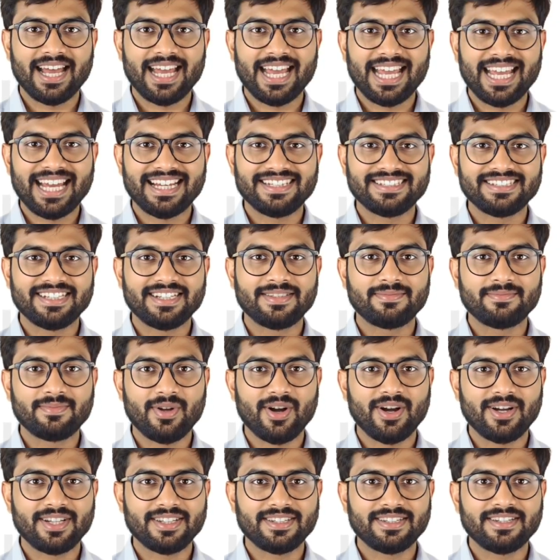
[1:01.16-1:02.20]
Excellent
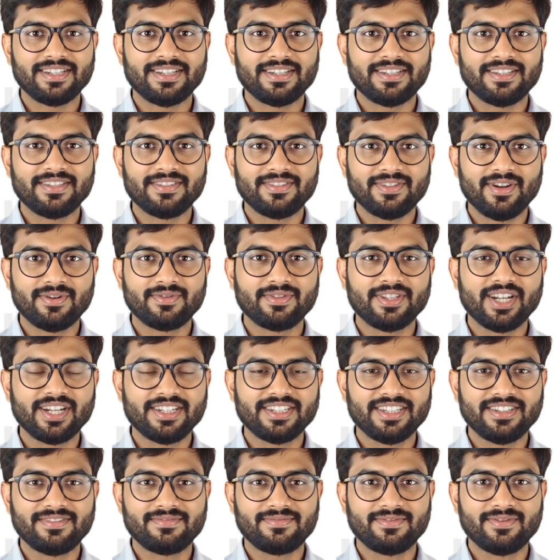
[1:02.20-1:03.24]
point. Though not
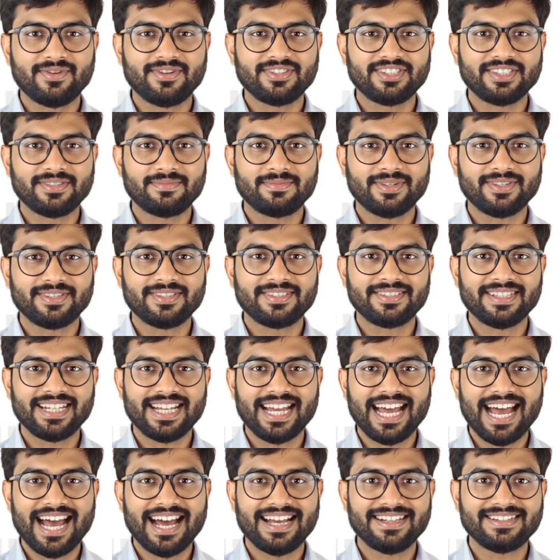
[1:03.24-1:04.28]
enforceable, they
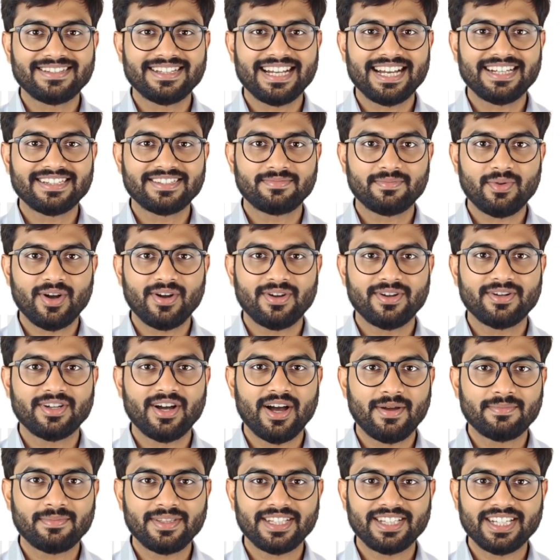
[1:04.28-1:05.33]
act as moral
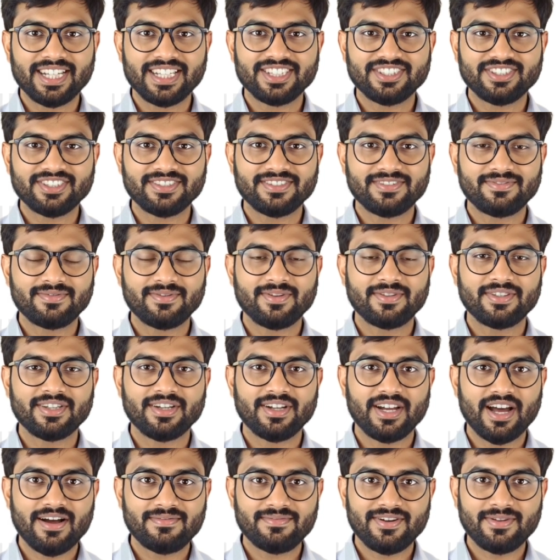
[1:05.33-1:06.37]
obligations for the
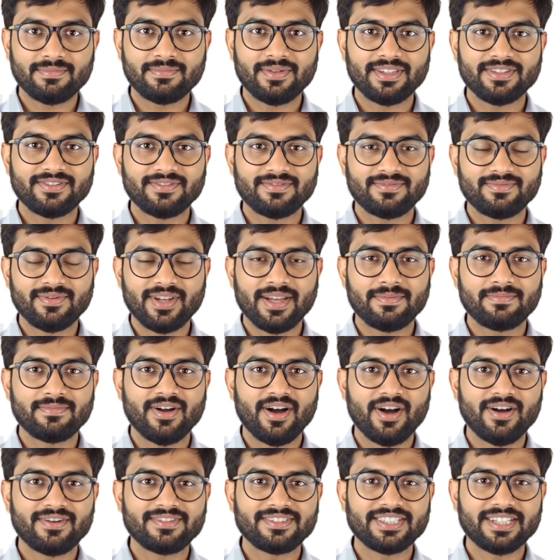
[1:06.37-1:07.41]
government to frame
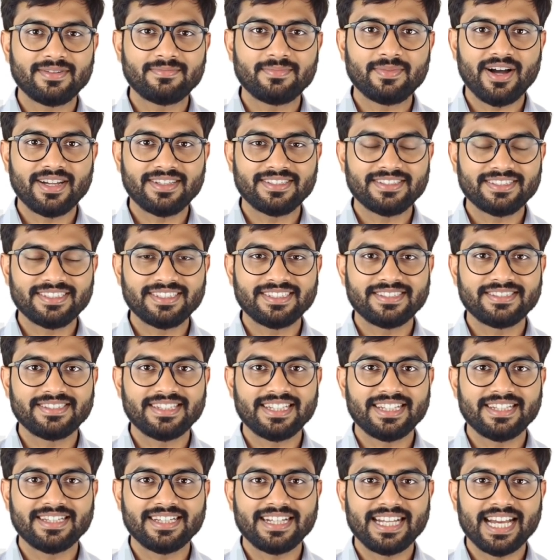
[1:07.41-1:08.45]
laws and policies
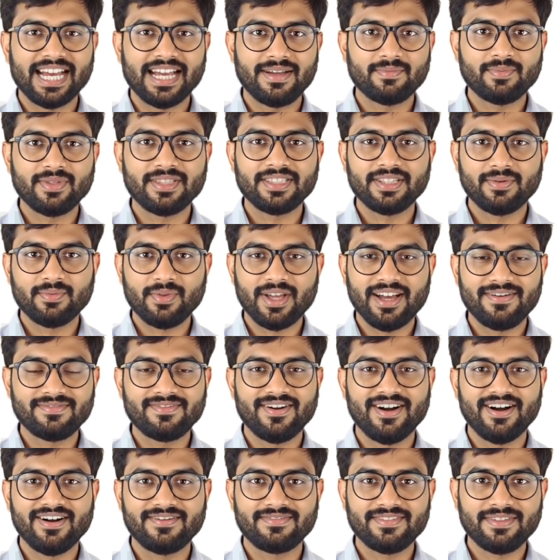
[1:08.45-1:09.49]
in line with the
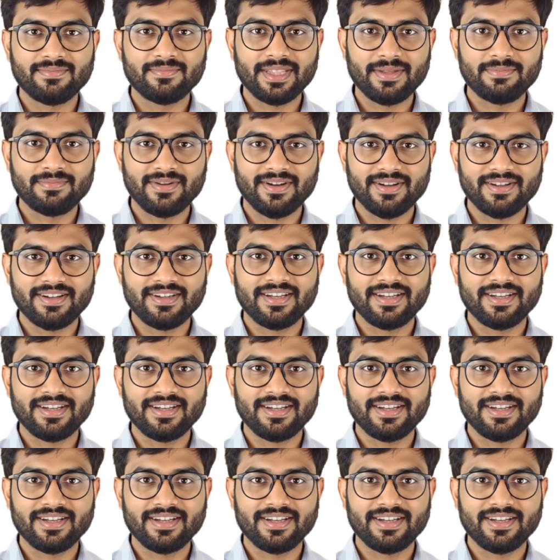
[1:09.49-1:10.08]
welfare of the people.